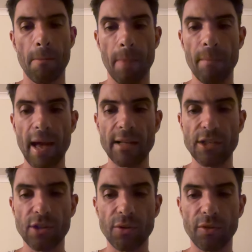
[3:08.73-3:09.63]

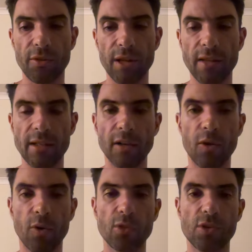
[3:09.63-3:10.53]
magical thing that
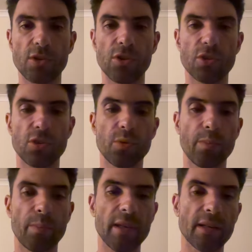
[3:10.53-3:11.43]
causes you to
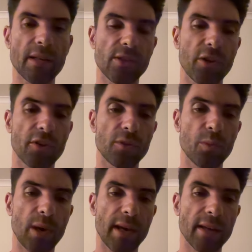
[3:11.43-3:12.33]
be a certain
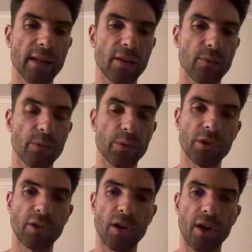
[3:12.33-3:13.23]
way can ruin
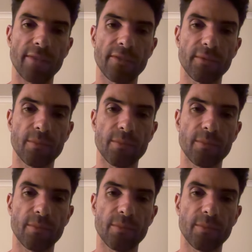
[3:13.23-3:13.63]
your life